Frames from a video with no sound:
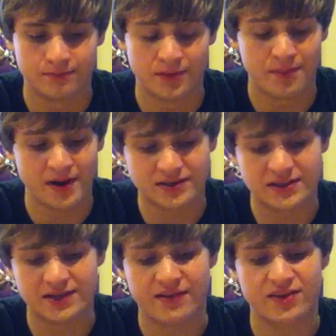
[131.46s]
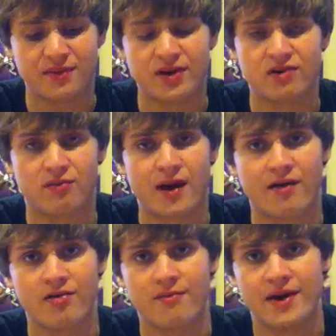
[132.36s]
The Bears defense might
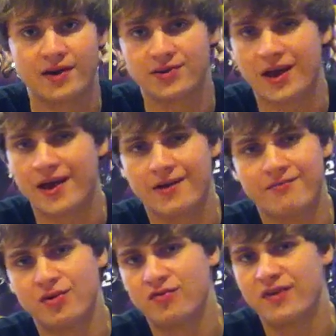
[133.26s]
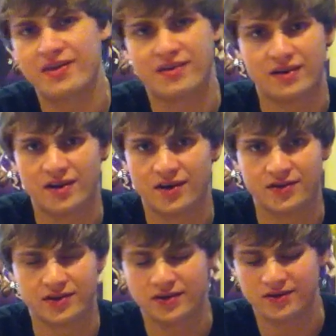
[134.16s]
overpower the Bengals. I have no faith in
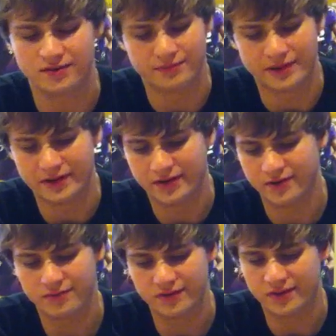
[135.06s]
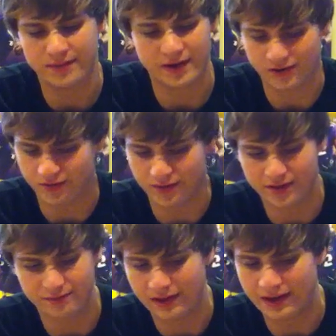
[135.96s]
Dalton, but hopefully the Bengals
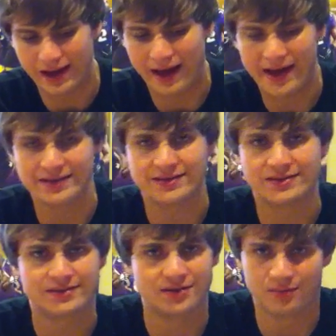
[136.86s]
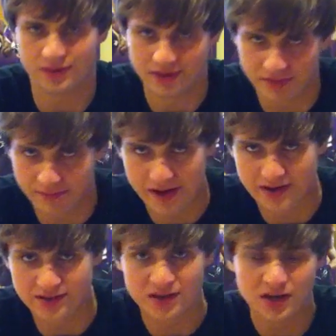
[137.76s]
win. But I, I just don't believe in the
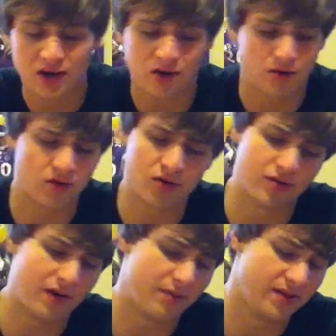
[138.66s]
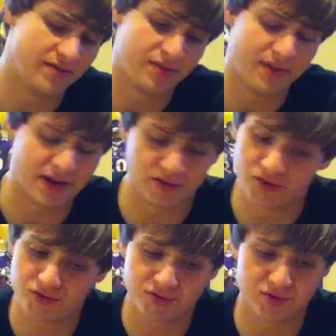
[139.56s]
Bears, or do I believe in the
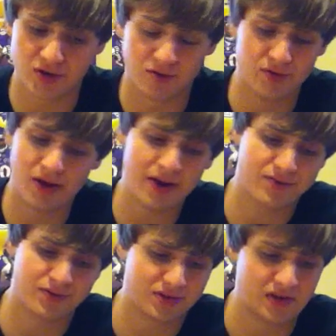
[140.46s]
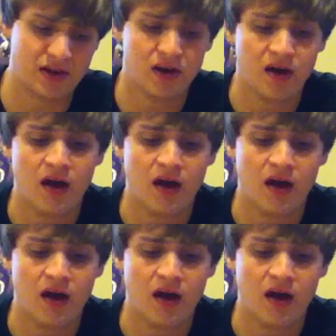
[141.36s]
Bengals? So I guess we'll see.